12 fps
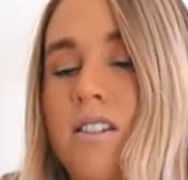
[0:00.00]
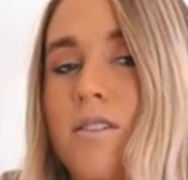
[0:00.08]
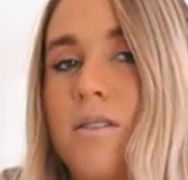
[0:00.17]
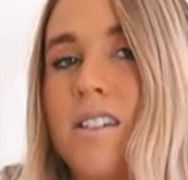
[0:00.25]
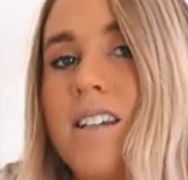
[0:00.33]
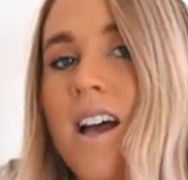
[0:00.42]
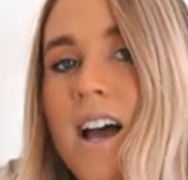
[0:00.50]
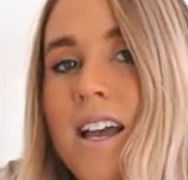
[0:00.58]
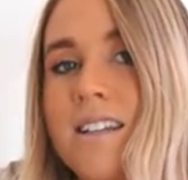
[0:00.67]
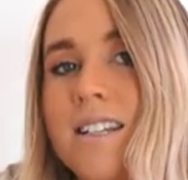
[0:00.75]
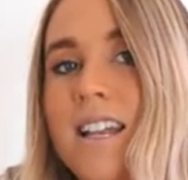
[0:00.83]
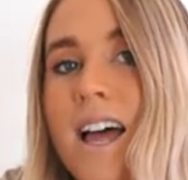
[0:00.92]
So it's
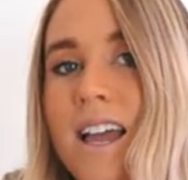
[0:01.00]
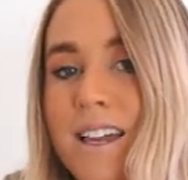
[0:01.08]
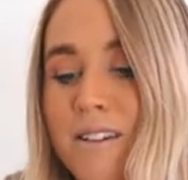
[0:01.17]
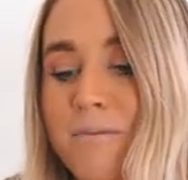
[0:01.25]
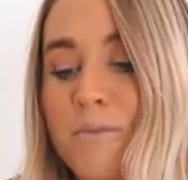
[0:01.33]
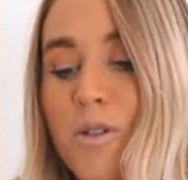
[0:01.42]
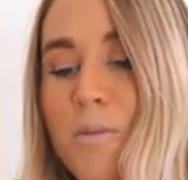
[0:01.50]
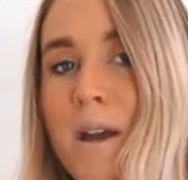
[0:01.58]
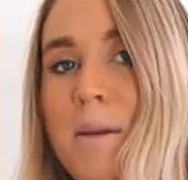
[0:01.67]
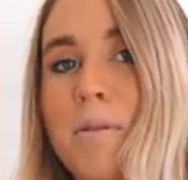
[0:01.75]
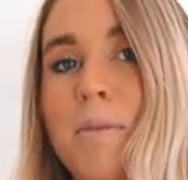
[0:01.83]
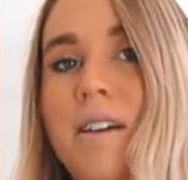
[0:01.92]
kind of like wallpaper,